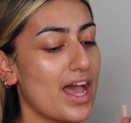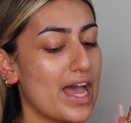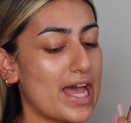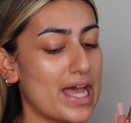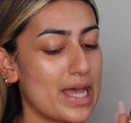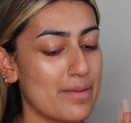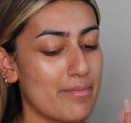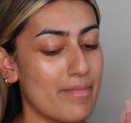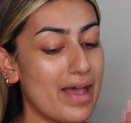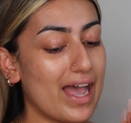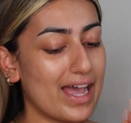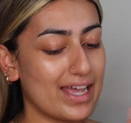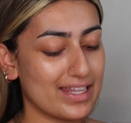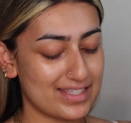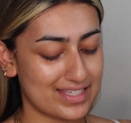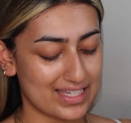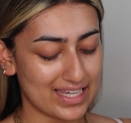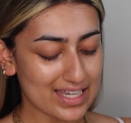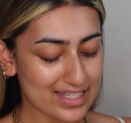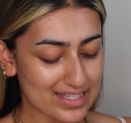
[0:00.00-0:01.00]

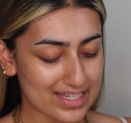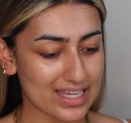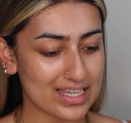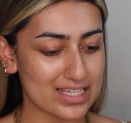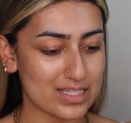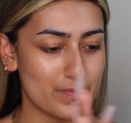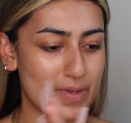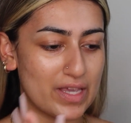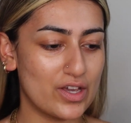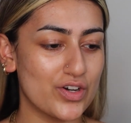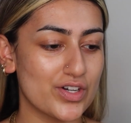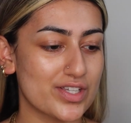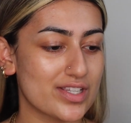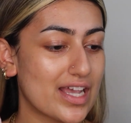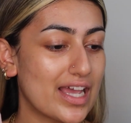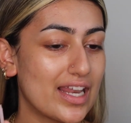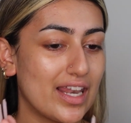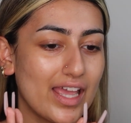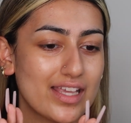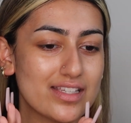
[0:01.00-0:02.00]
And it is because
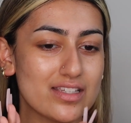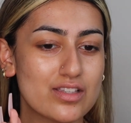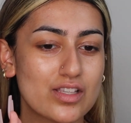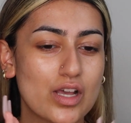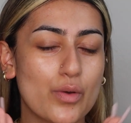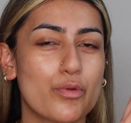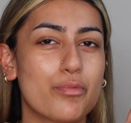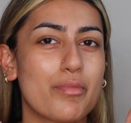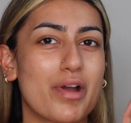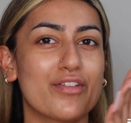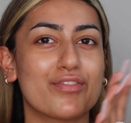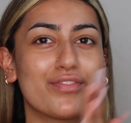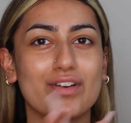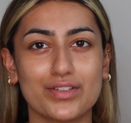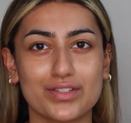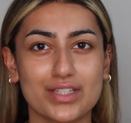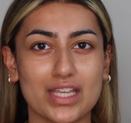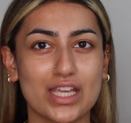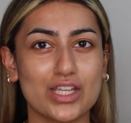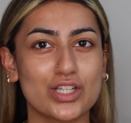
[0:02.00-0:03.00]
I like to start with my
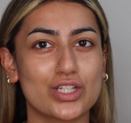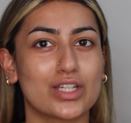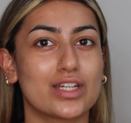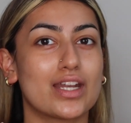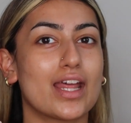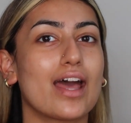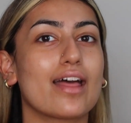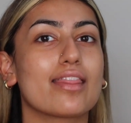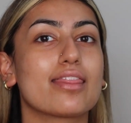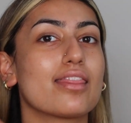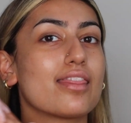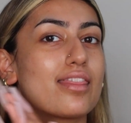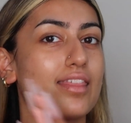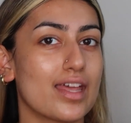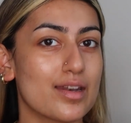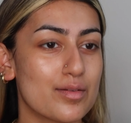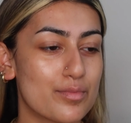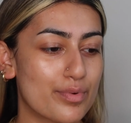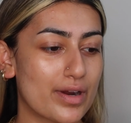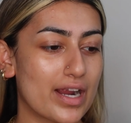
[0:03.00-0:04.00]
foundation and
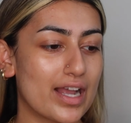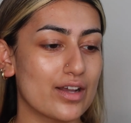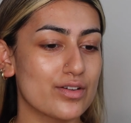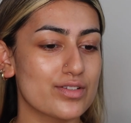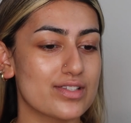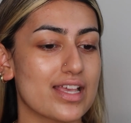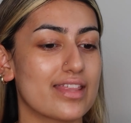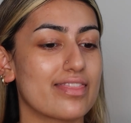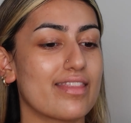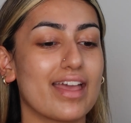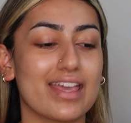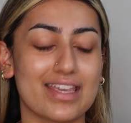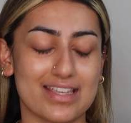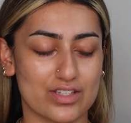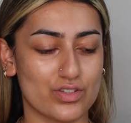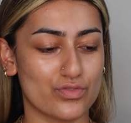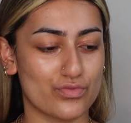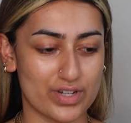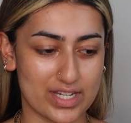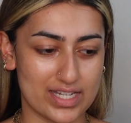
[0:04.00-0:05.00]
then brows, and there
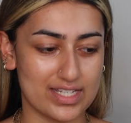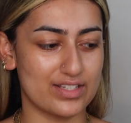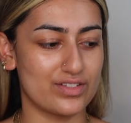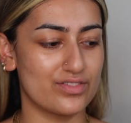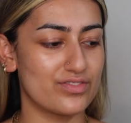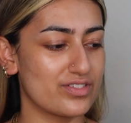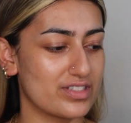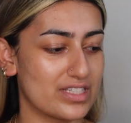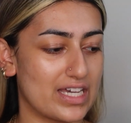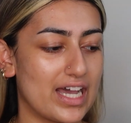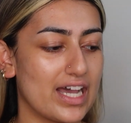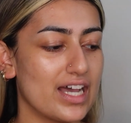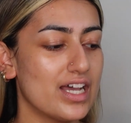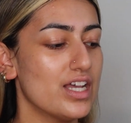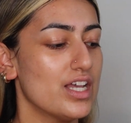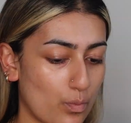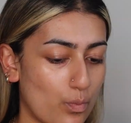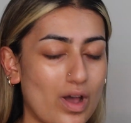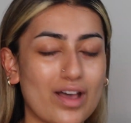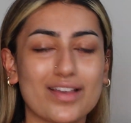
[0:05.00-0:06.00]
is a reason for that.
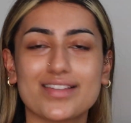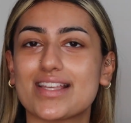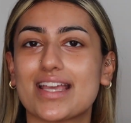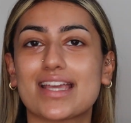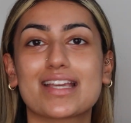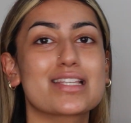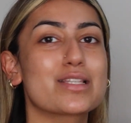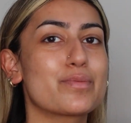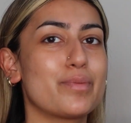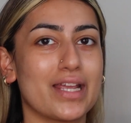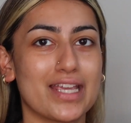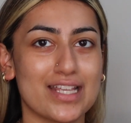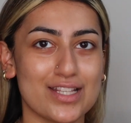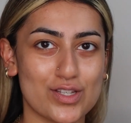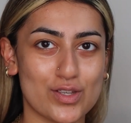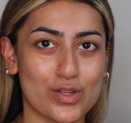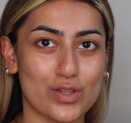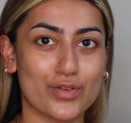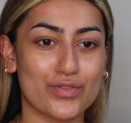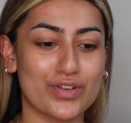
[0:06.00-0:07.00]
Whilst I
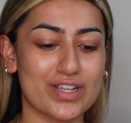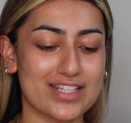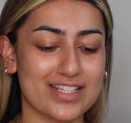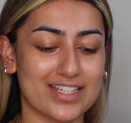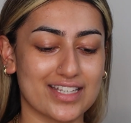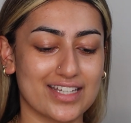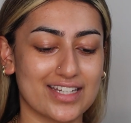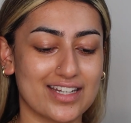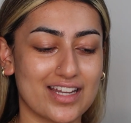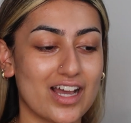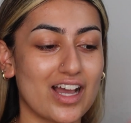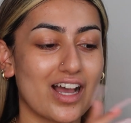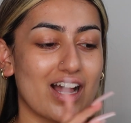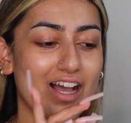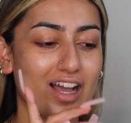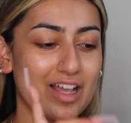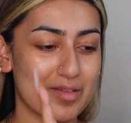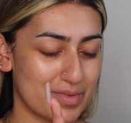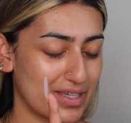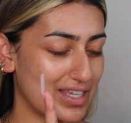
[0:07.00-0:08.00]
explain to you the reason,
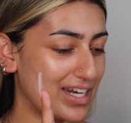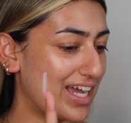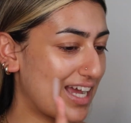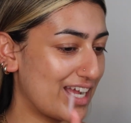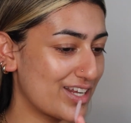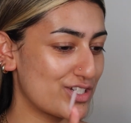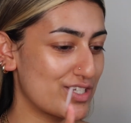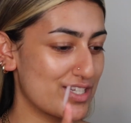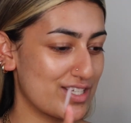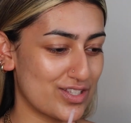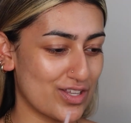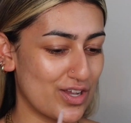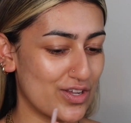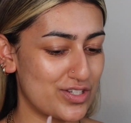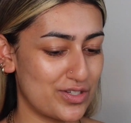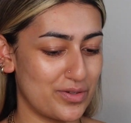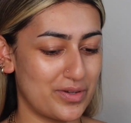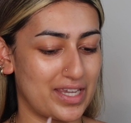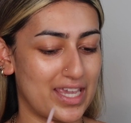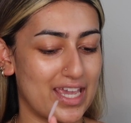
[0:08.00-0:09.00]
I'm going to actually
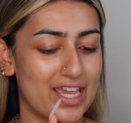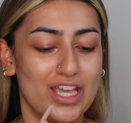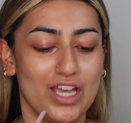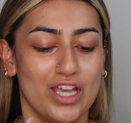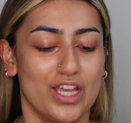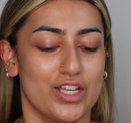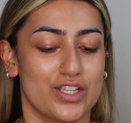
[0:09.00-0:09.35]
start doing it.